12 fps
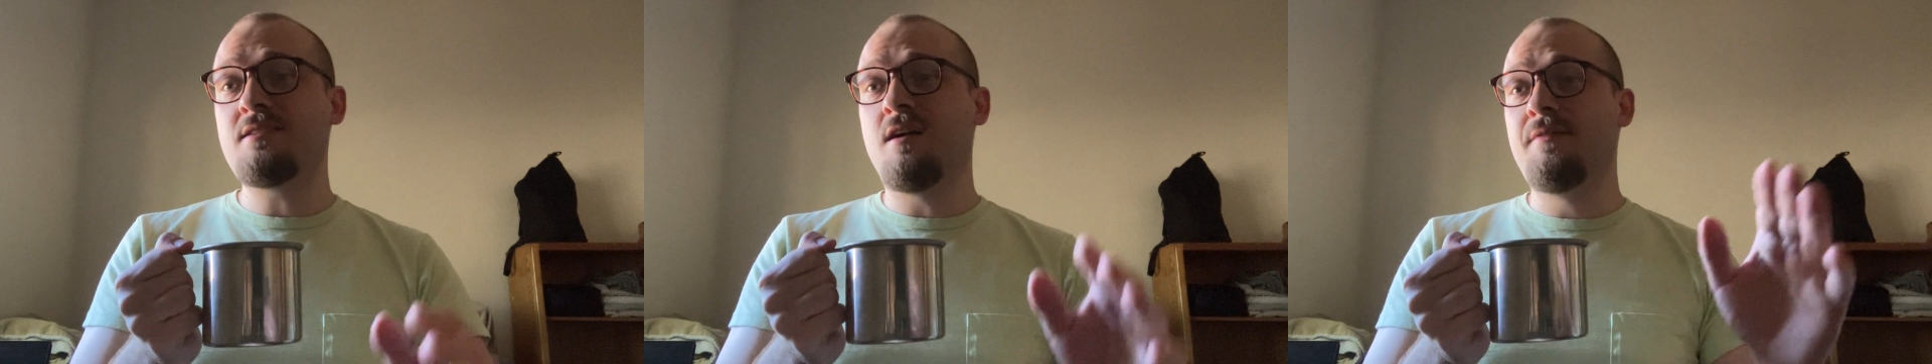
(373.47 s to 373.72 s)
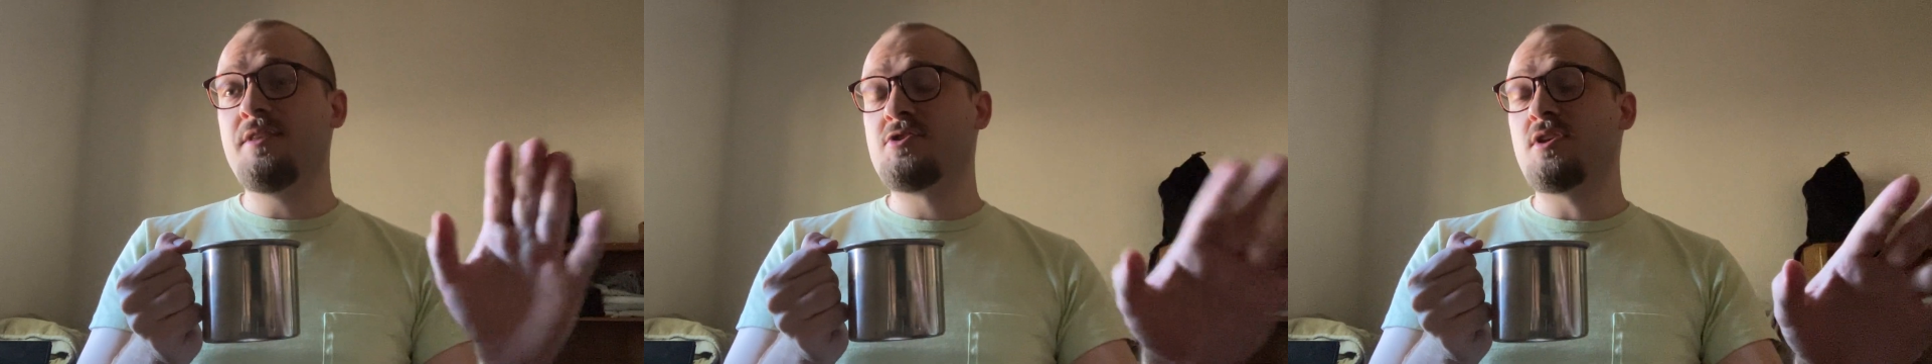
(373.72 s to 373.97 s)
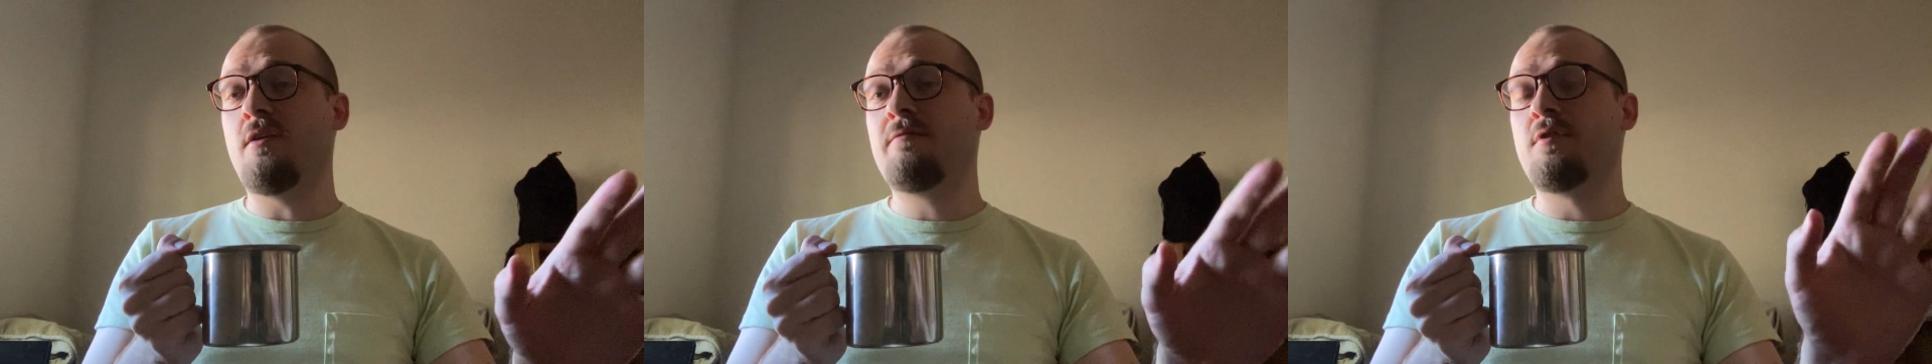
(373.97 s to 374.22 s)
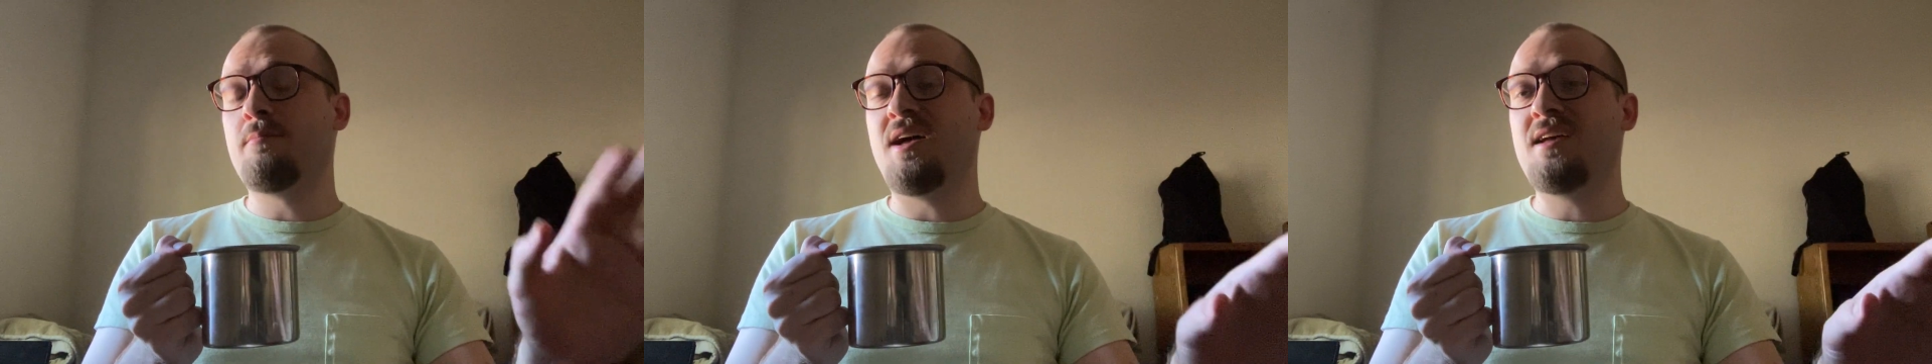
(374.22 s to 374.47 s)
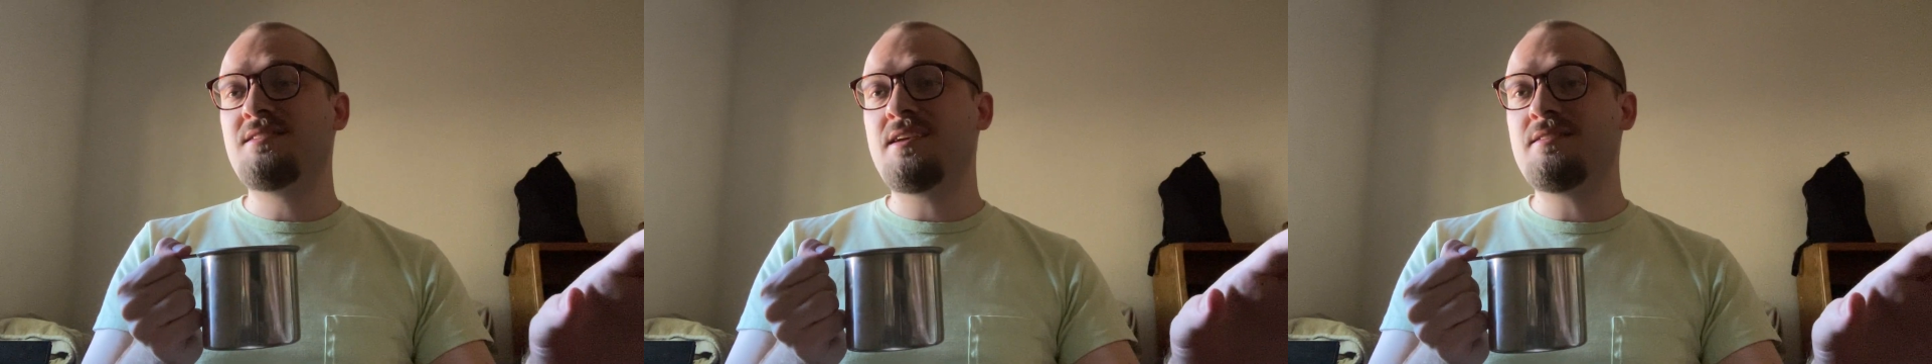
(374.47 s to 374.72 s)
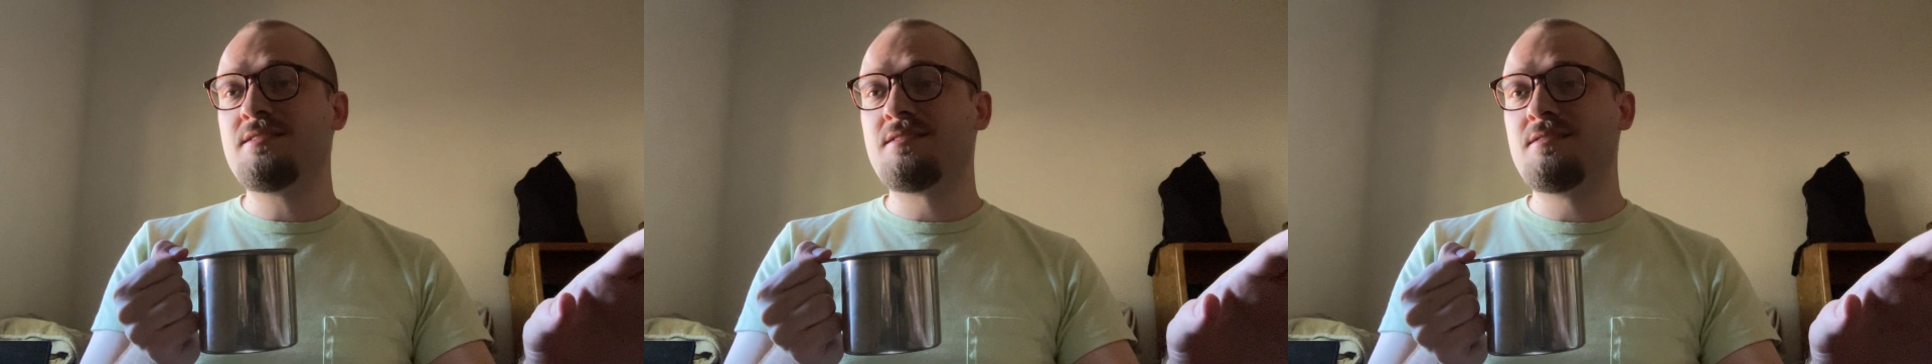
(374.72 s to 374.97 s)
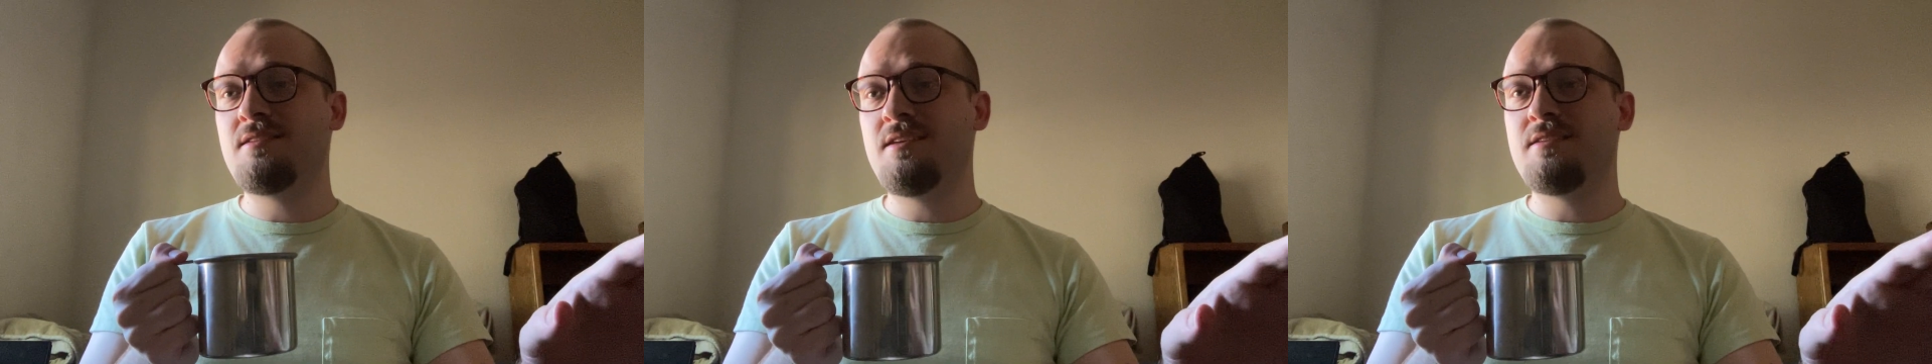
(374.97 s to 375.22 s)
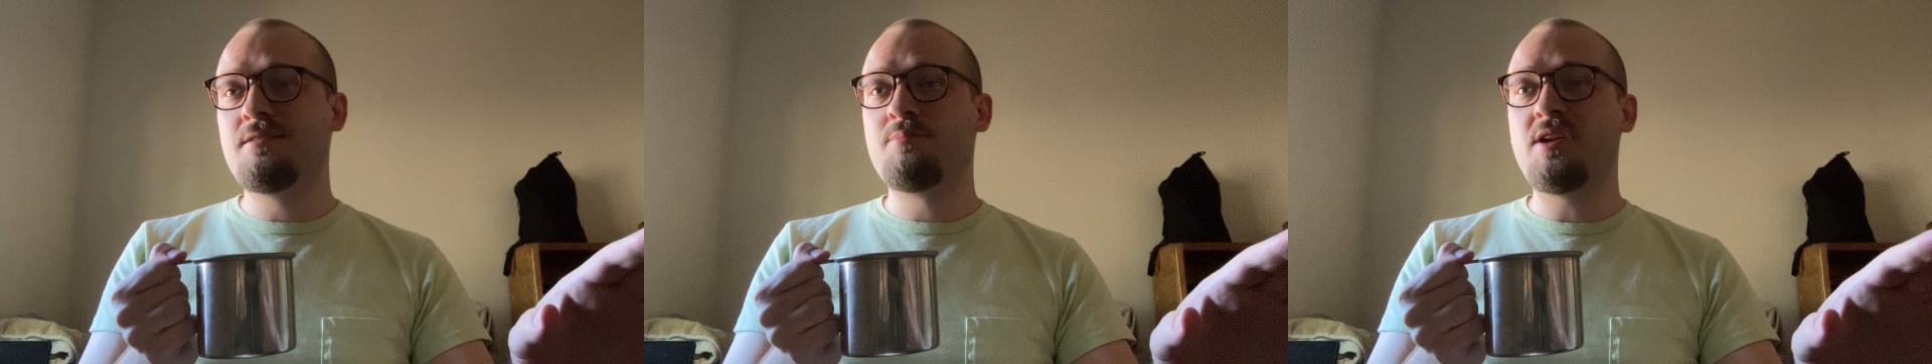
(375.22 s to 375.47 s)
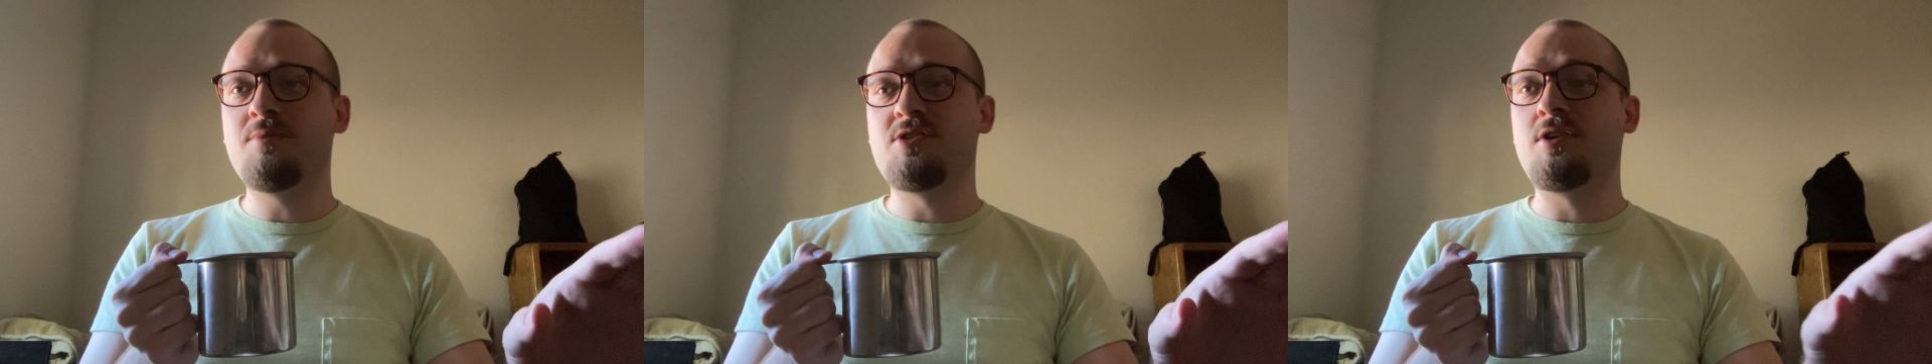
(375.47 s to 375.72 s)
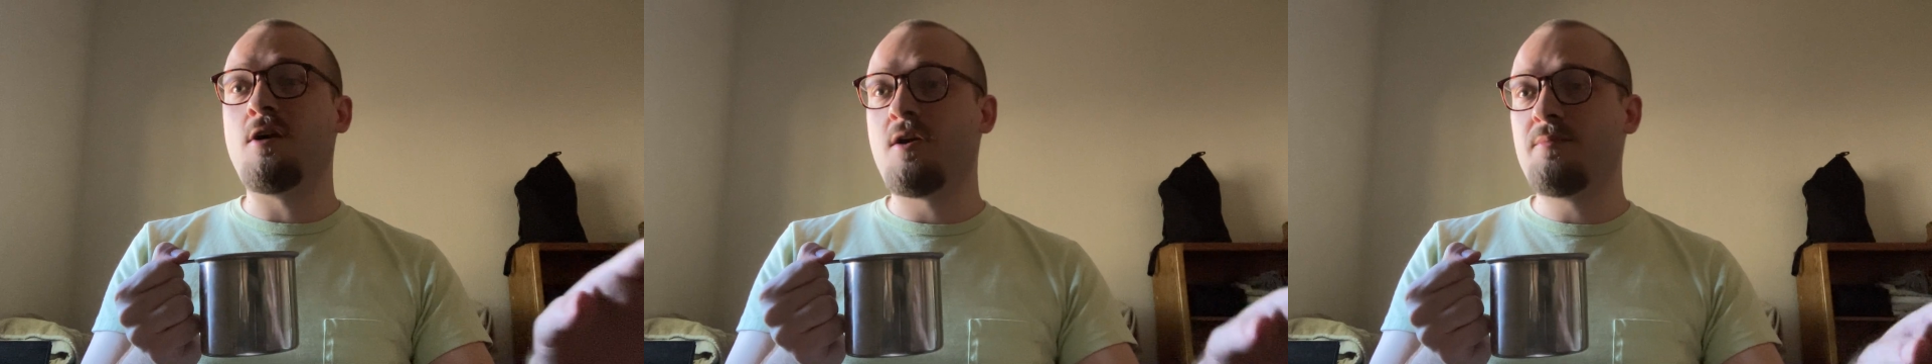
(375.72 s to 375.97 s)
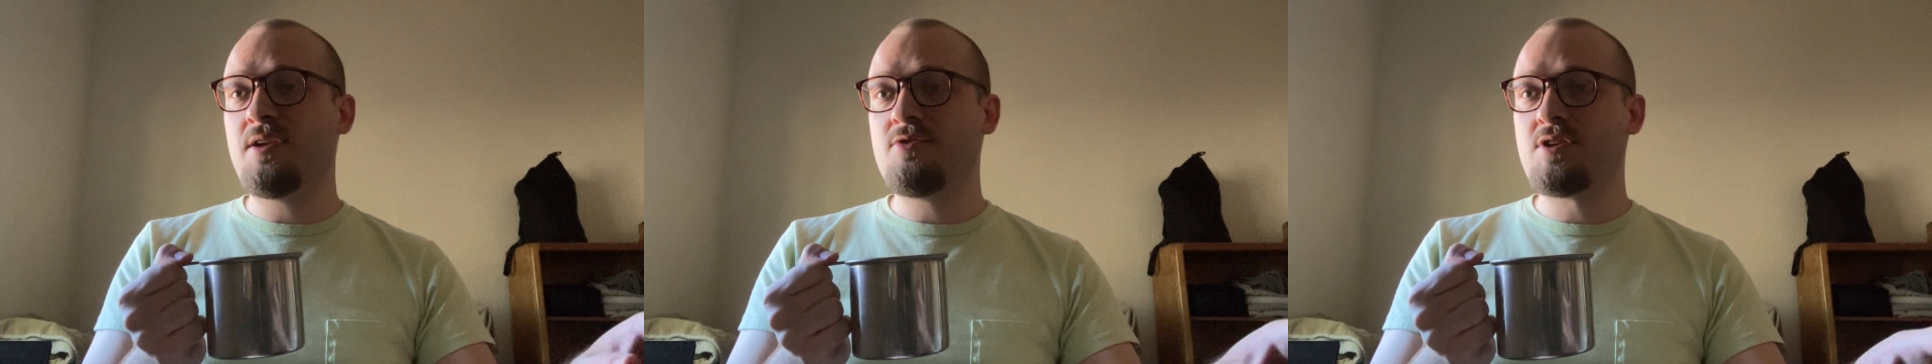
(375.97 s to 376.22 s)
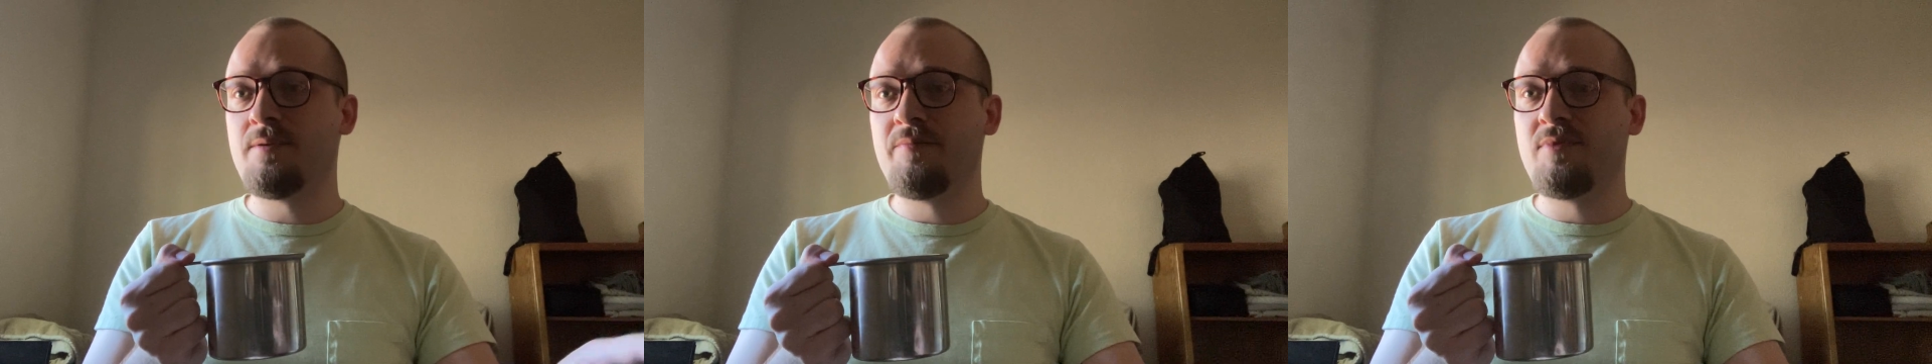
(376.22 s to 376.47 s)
on the shelf for peasants is pretty much garbage.